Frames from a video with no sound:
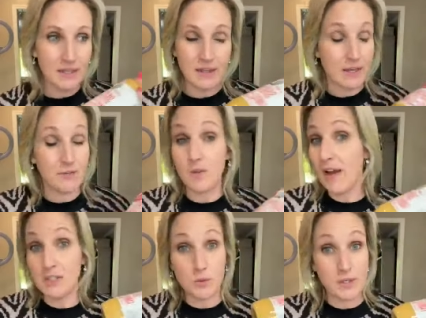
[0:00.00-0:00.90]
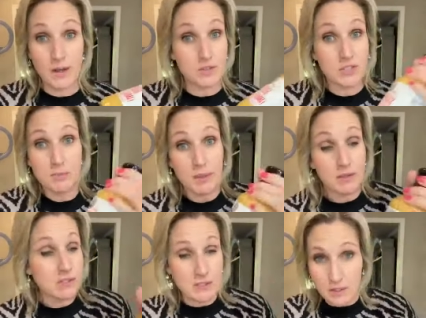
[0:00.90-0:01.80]
And if you've got $20 to spend
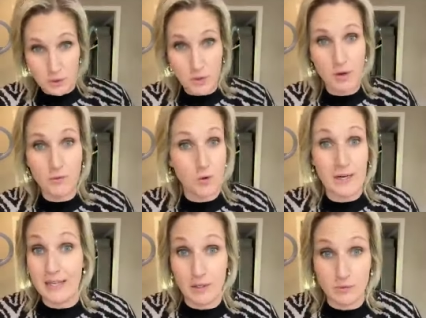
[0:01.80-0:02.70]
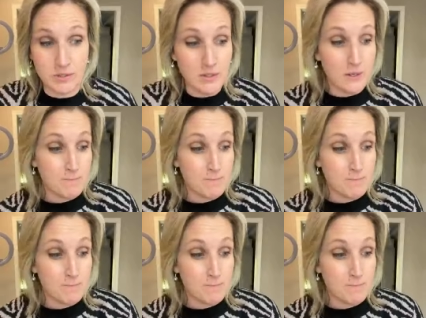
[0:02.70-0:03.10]
on a sauce, you go for it. I don't.